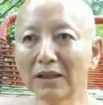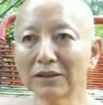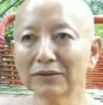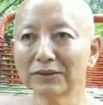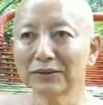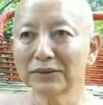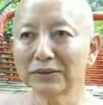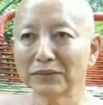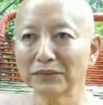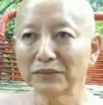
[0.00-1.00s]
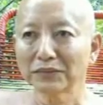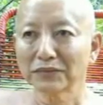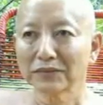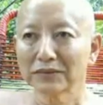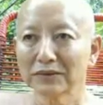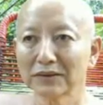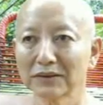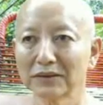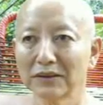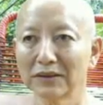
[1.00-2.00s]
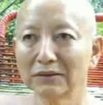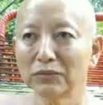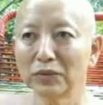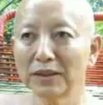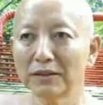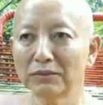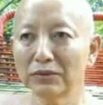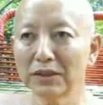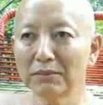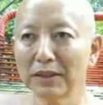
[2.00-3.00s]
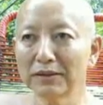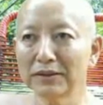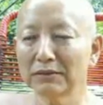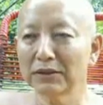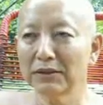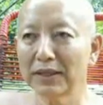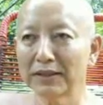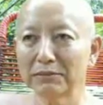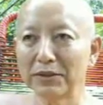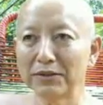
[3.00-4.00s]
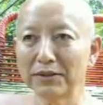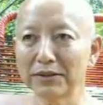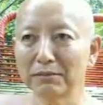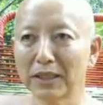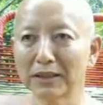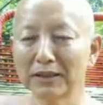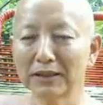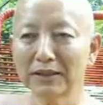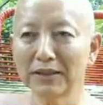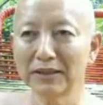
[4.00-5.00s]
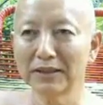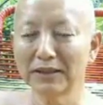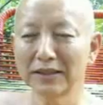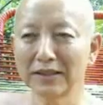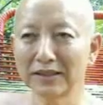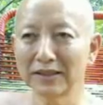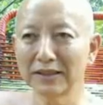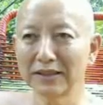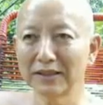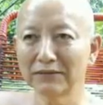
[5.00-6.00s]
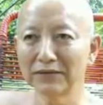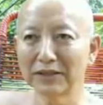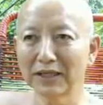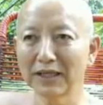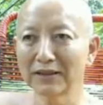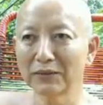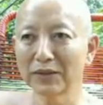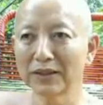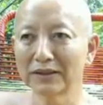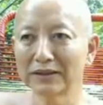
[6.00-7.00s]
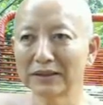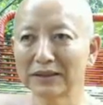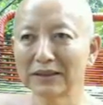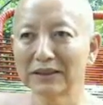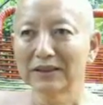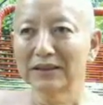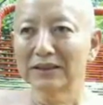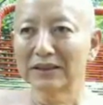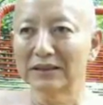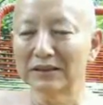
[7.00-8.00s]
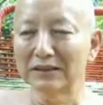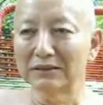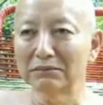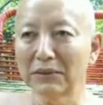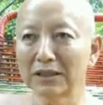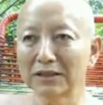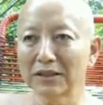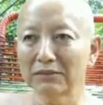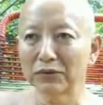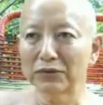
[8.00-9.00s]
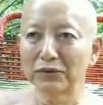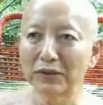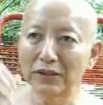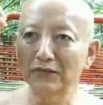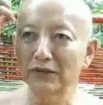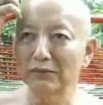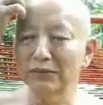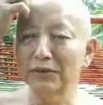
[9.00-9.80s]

So when the Buddha mentioned about an experienced monk in the Vinaya, where a monk is supposed to learn from,